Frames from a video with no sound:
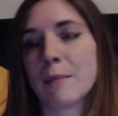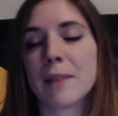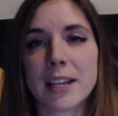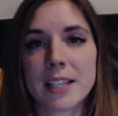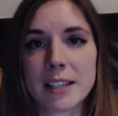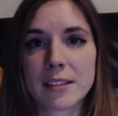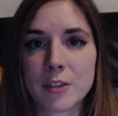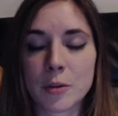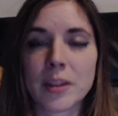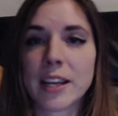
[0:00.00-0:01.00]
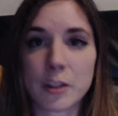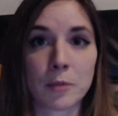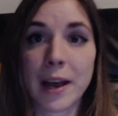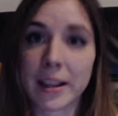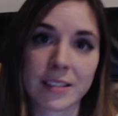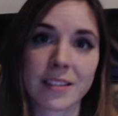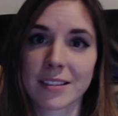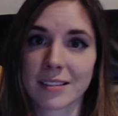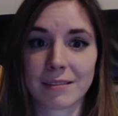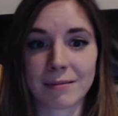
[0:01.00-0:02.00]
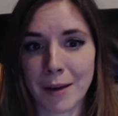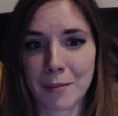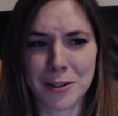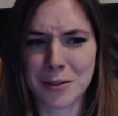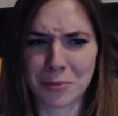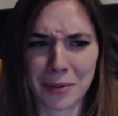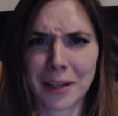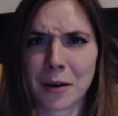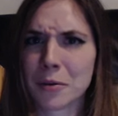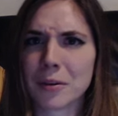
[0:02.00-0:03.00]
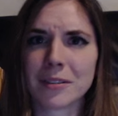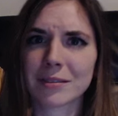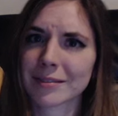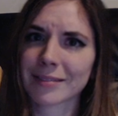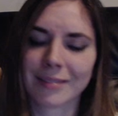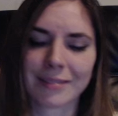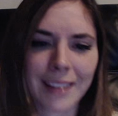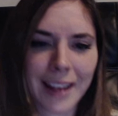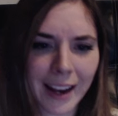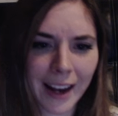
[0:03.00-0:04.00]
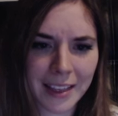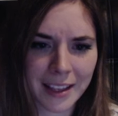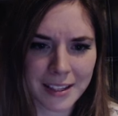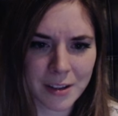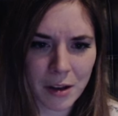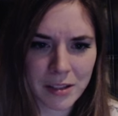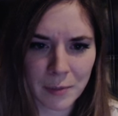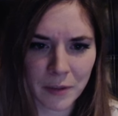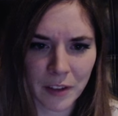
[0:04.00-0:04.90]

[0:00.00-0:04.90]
indies do what they do best, which is really cool, and I think that's awesome of